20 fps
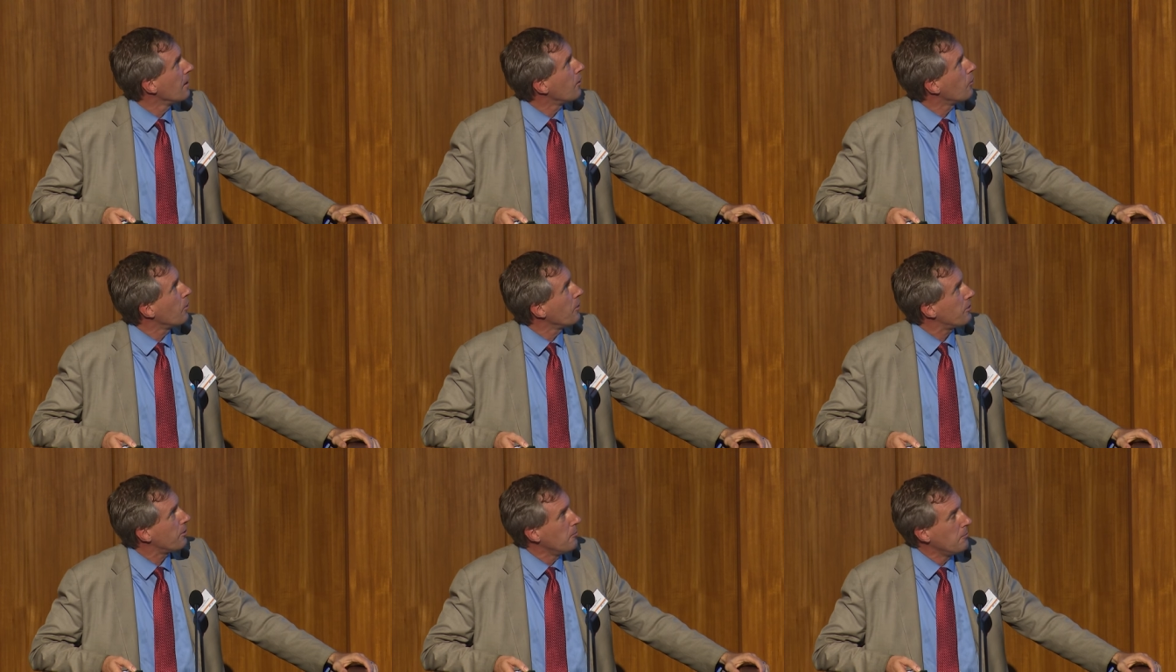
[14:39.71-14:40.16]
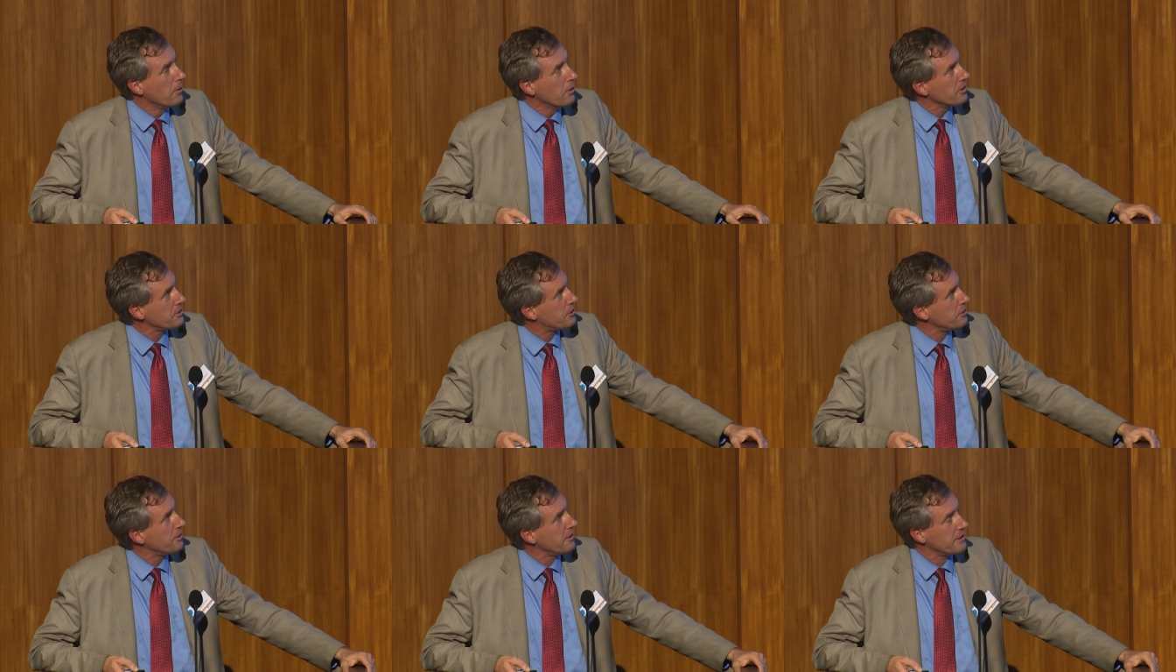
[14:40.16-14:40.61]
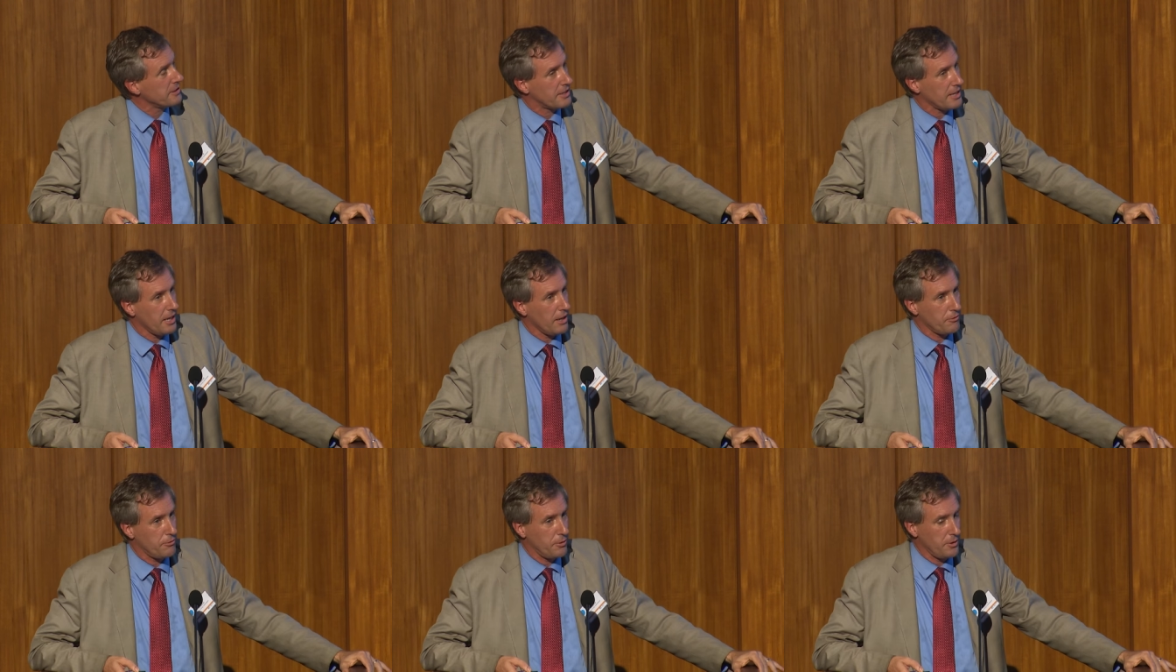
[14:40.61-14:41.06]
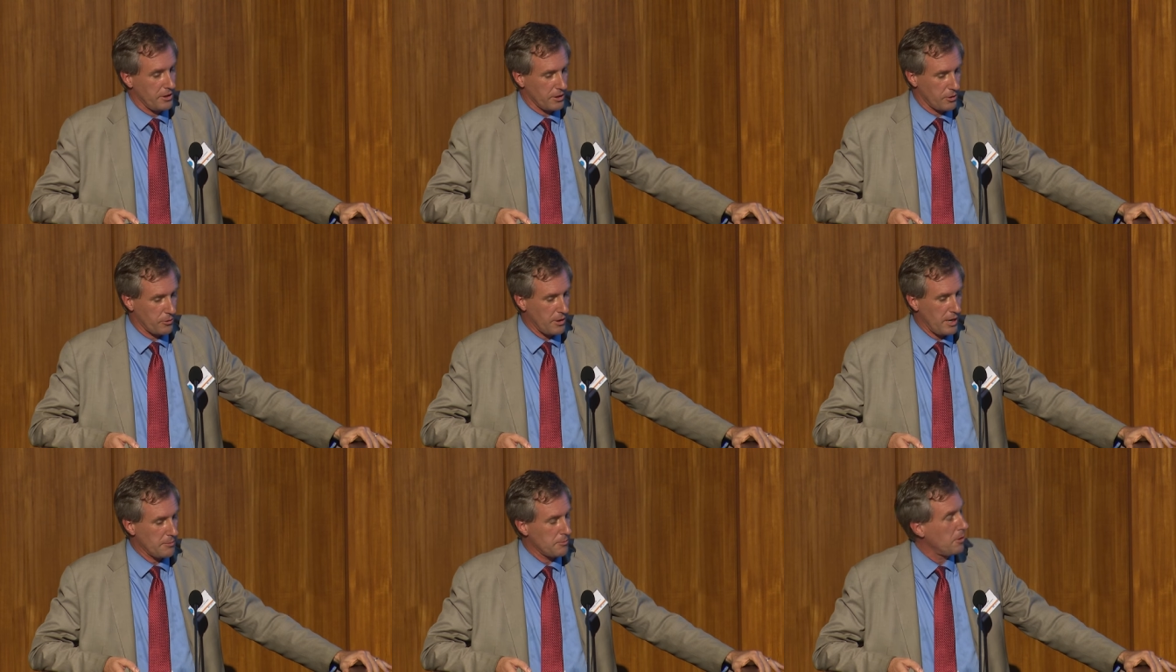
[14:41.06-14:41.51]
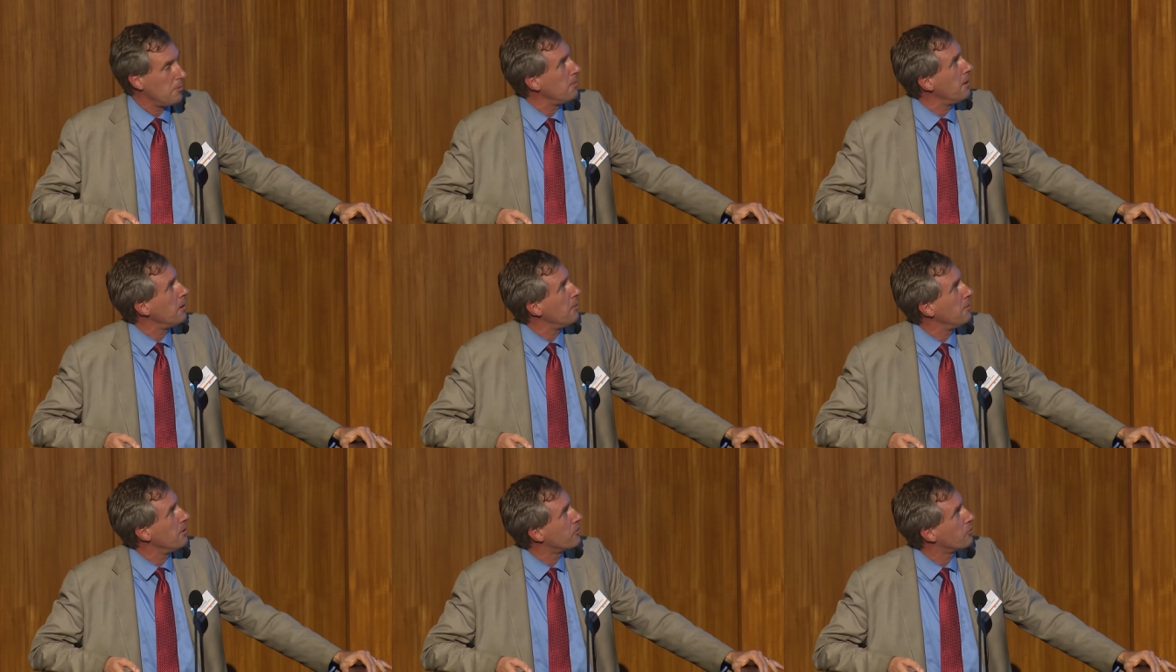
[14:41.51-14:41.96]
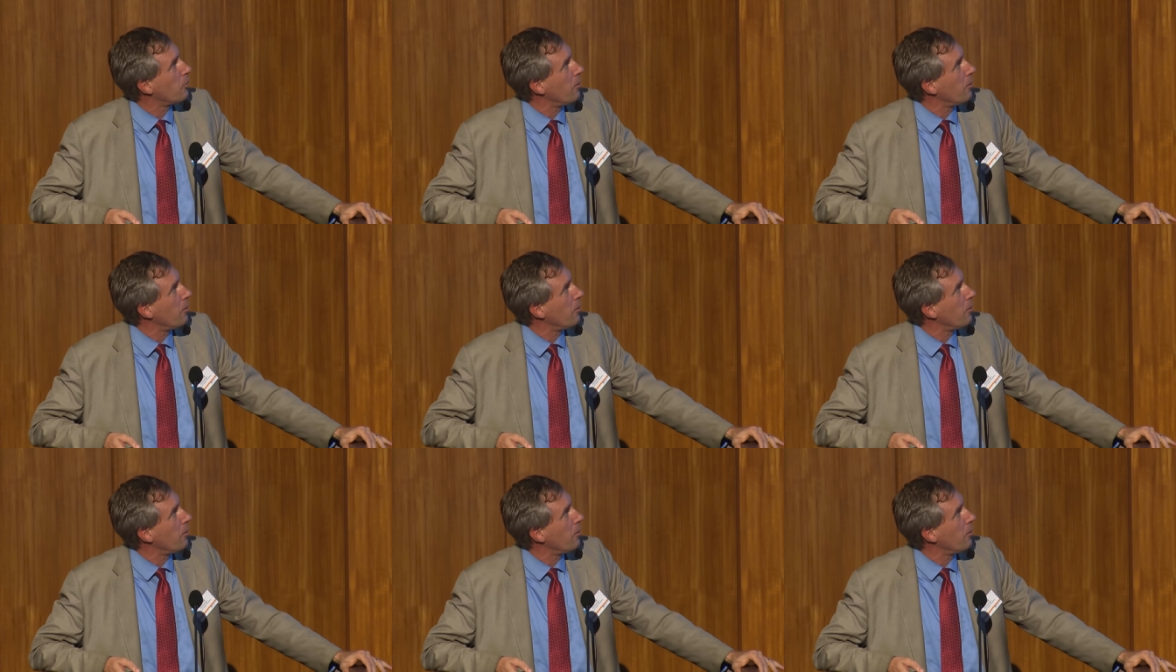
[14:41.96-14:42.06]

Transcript: With the military in California, great momentum as